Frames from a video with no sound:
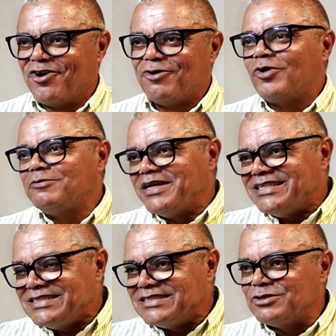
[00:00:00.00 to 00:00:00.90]
On what
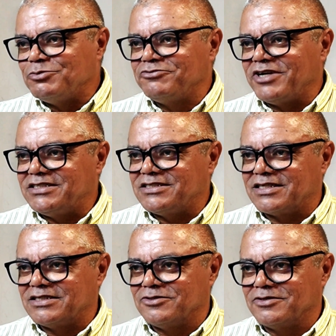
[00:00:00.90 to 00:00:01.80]
basis do we
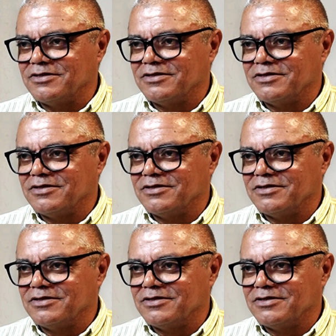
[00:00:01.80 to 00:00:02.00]
register you?